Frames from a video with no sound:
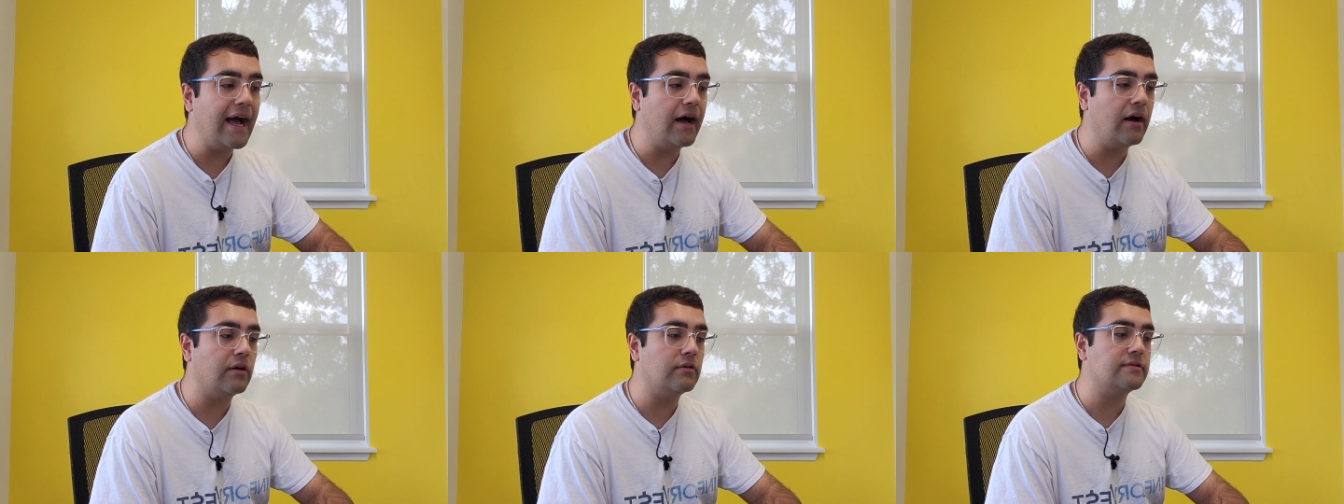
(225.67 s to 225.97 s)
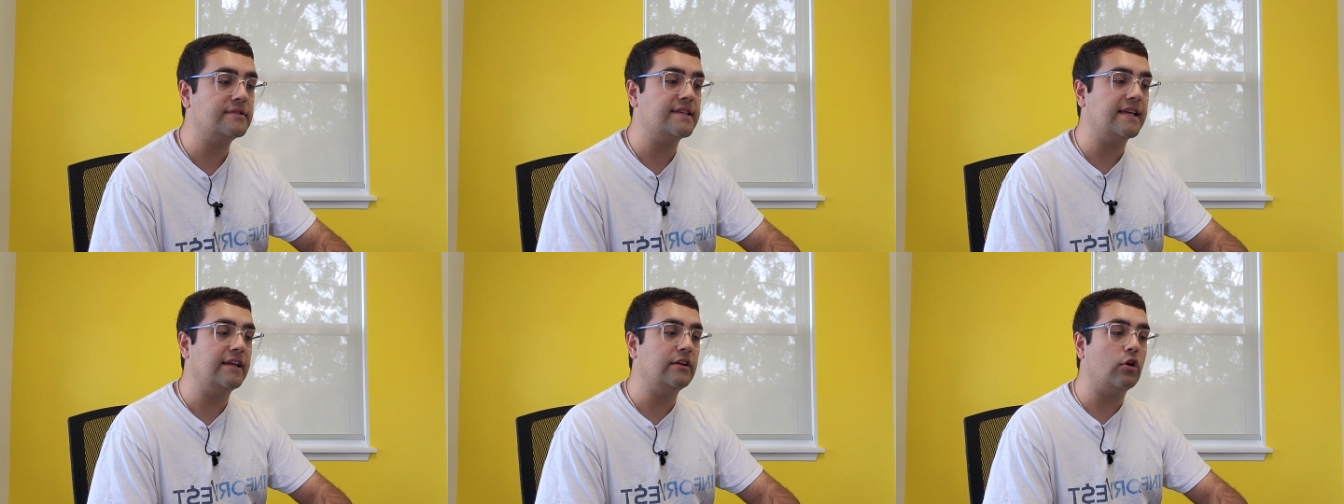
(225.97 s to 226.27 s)

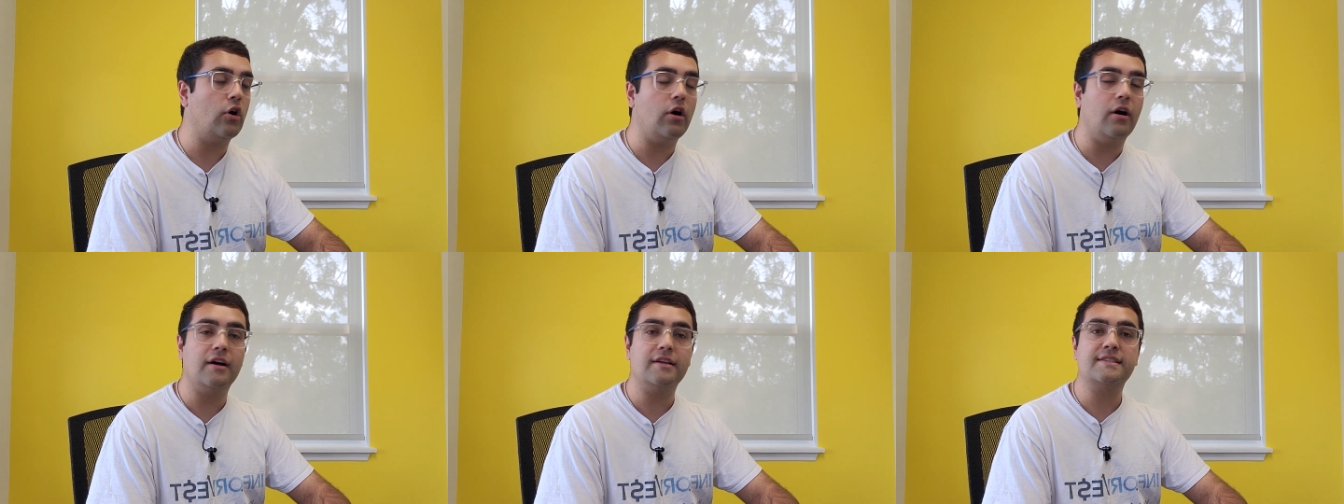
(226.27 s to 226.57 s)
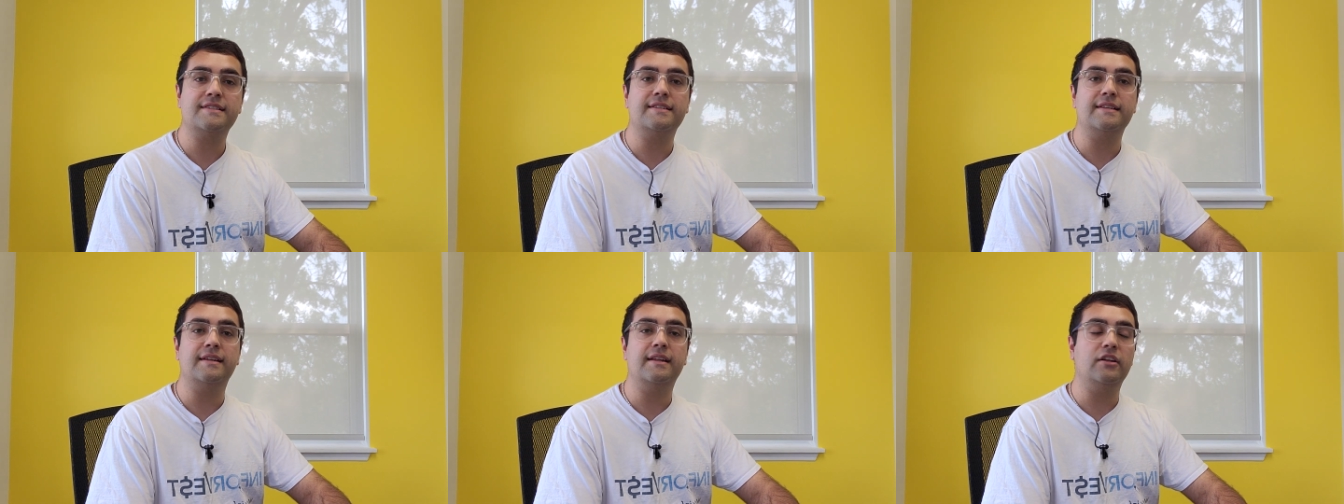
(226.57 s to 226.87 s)
house in
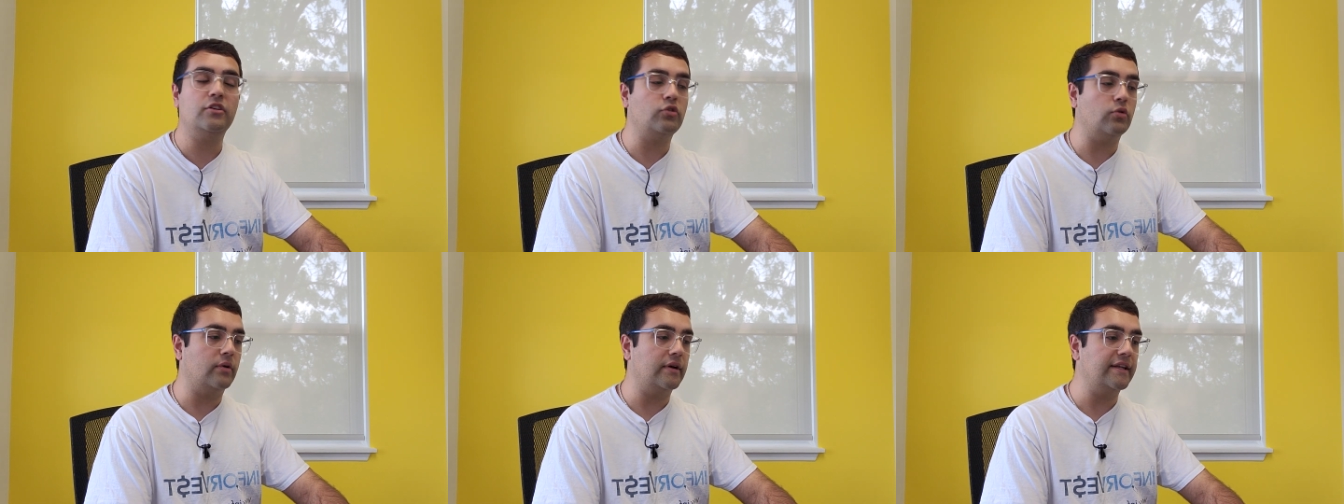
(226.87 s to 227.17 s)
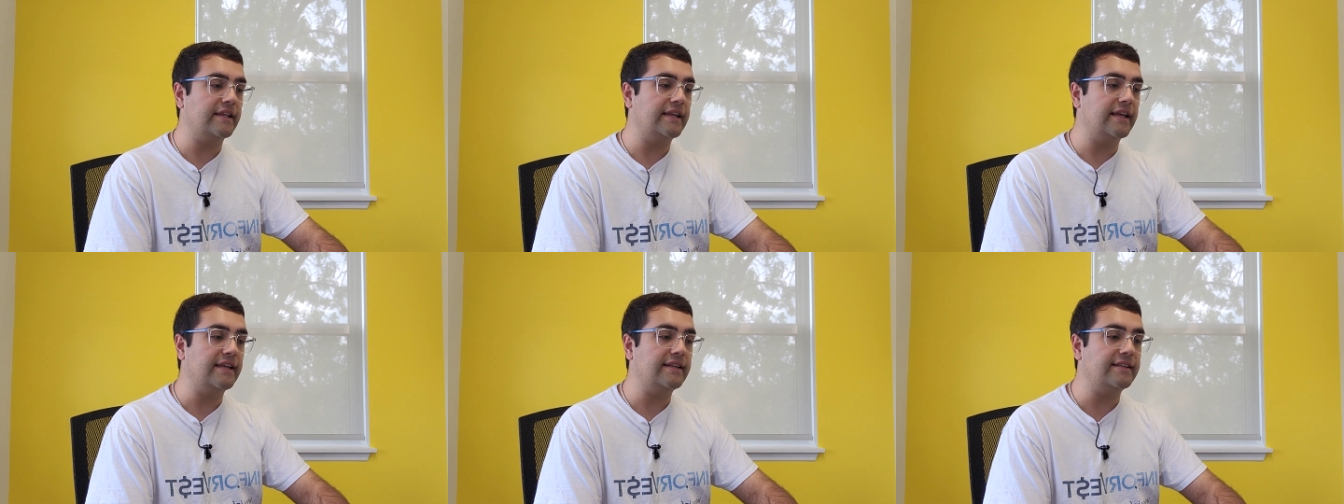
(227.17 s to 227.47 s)
austin in
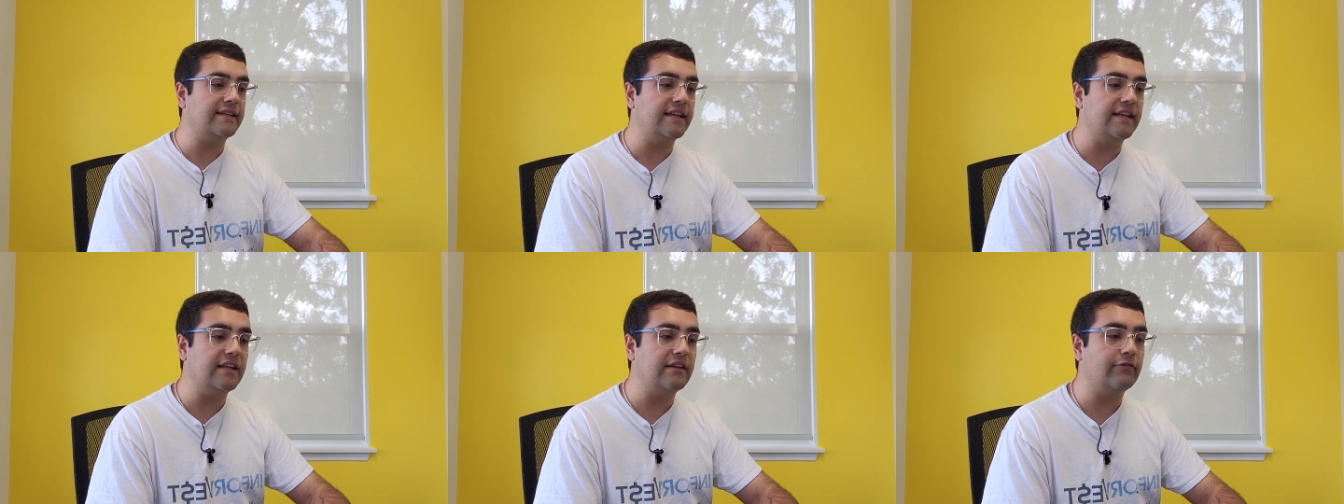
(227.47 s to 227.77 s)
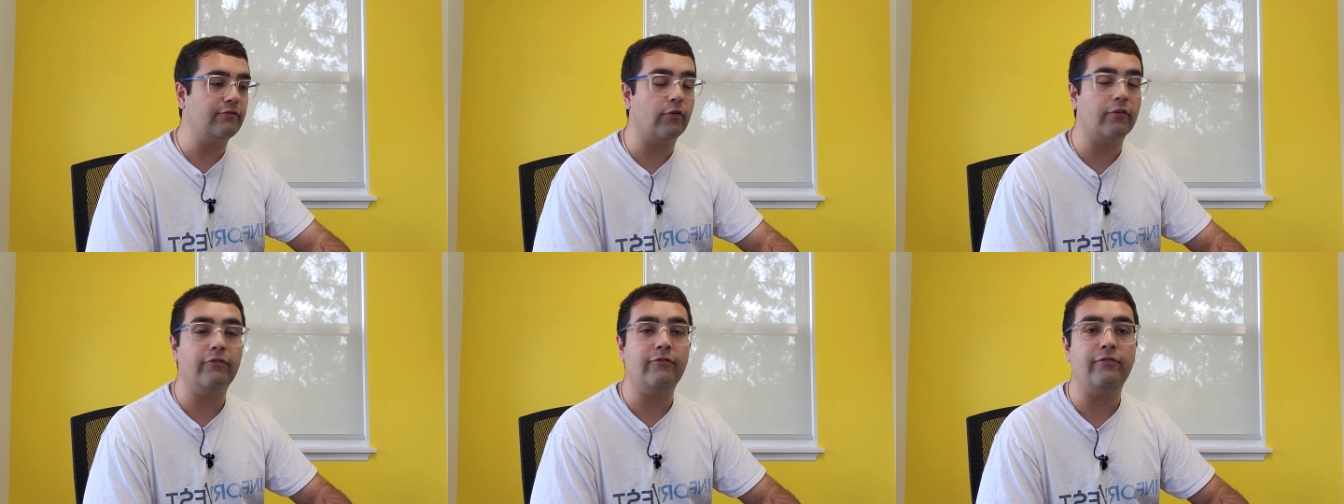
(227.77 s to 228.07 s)

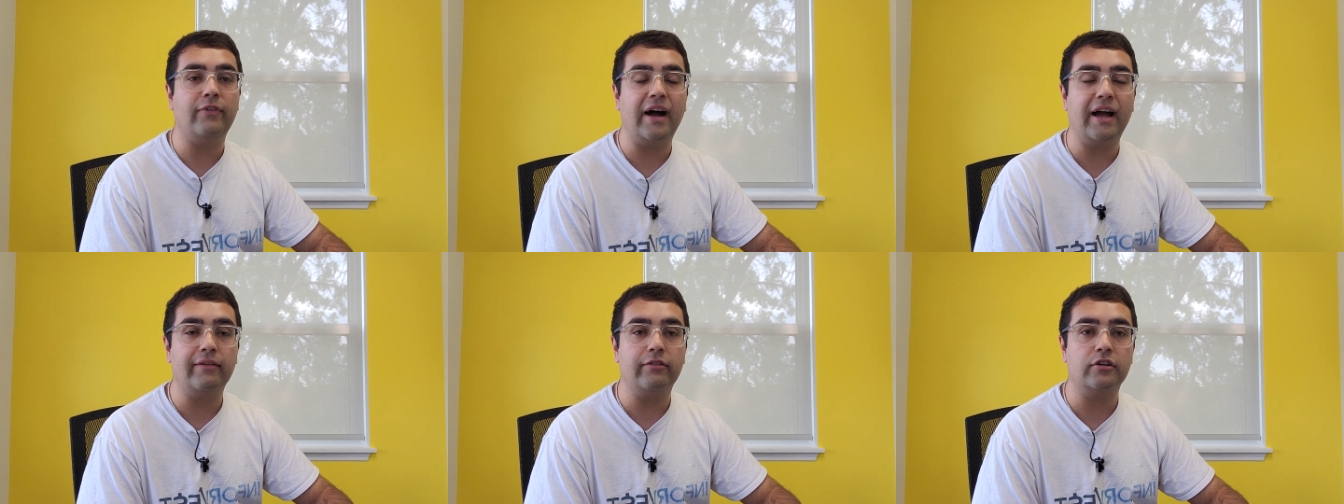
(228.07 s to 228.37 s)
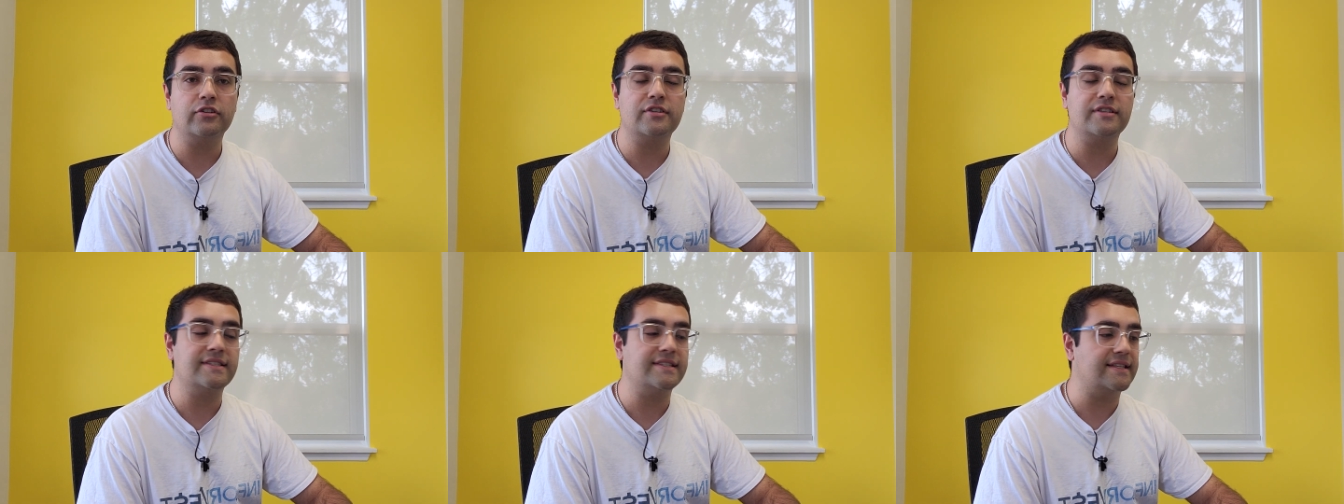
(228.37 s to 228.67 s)
2018 for
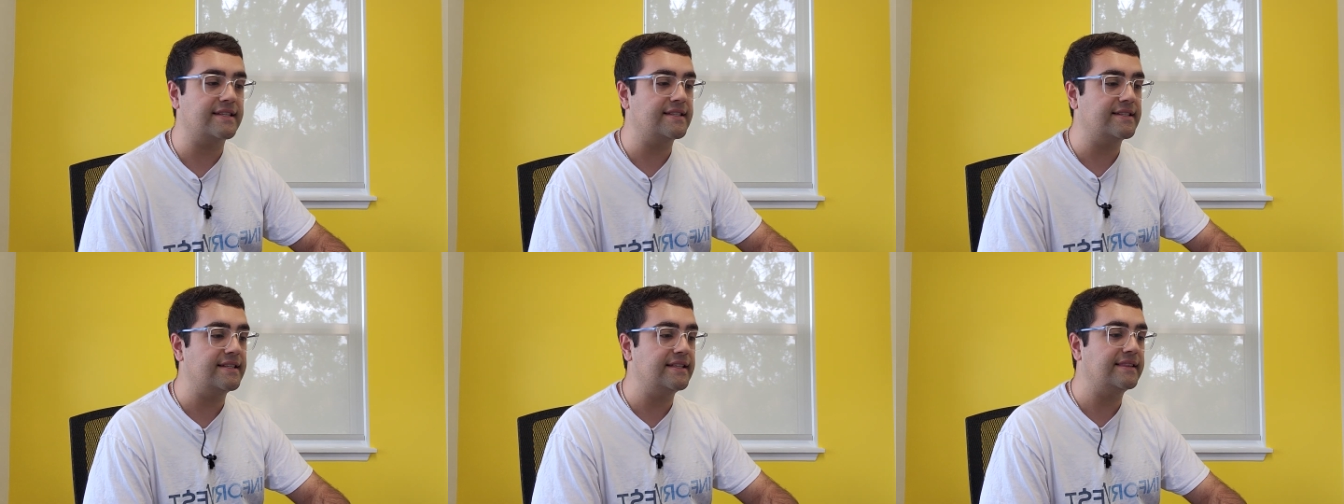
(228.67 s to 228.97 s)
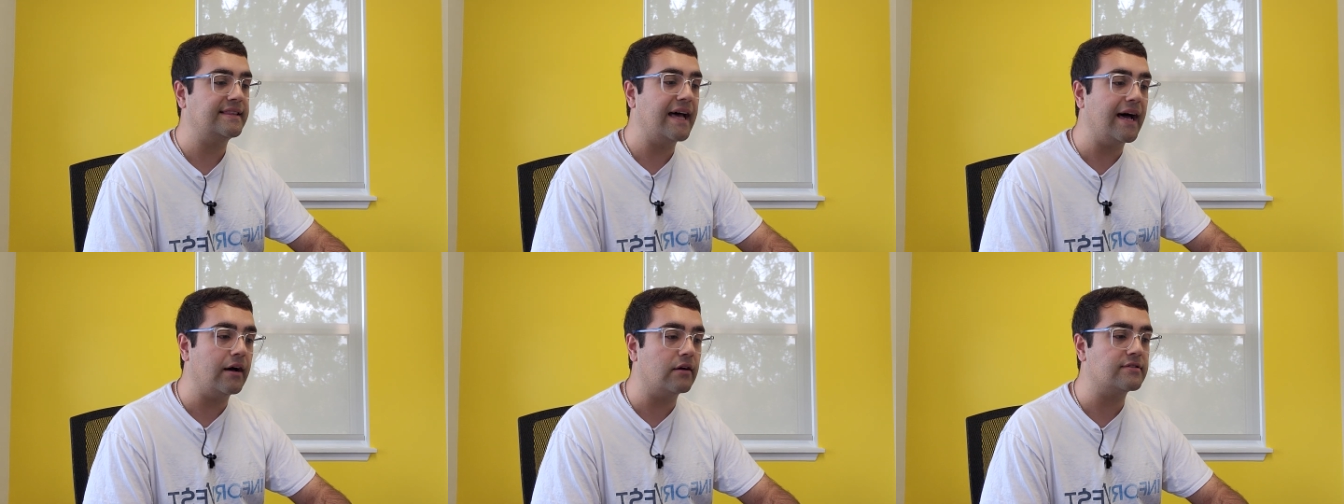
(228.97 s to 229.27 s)

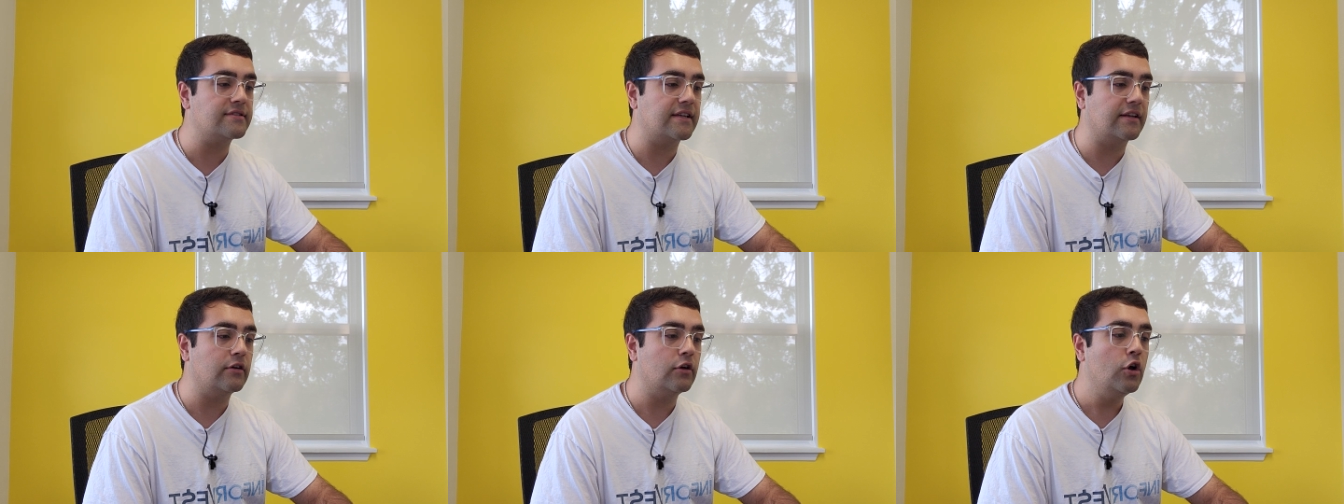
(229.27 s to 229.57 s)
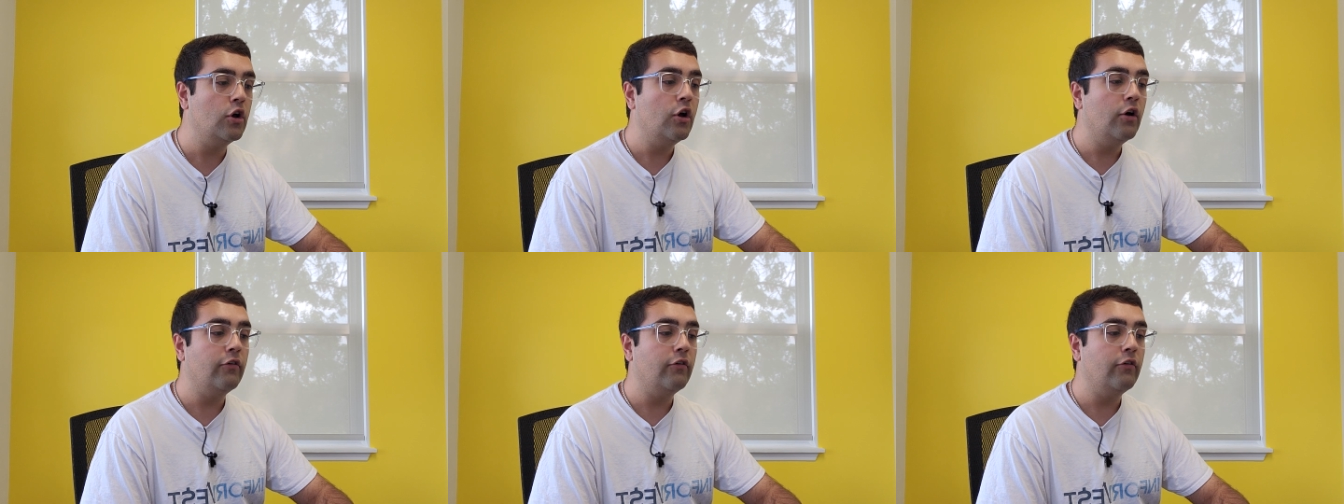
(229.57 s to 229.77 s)
560000